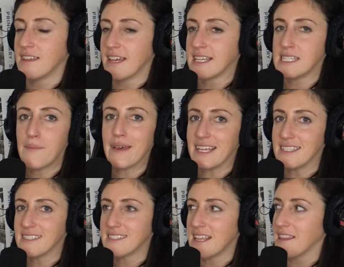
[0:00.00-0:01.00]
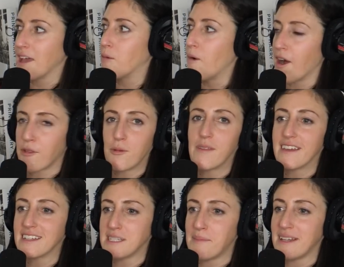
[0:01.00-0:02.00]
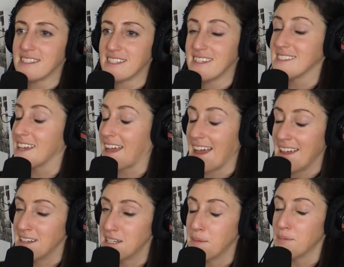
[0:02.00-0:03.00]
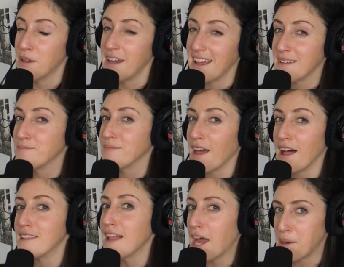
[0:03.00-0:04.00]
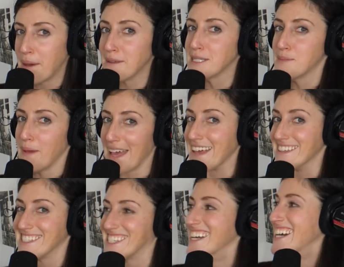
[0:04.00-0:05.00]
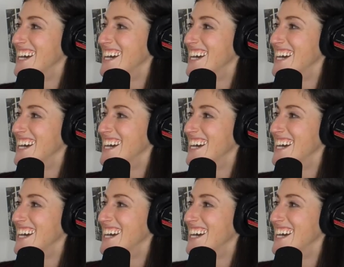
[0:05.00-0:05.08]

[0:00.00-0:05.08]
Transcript: the exhibits and like walk through the exhibits. And he's like, I ended up learning a lot about space.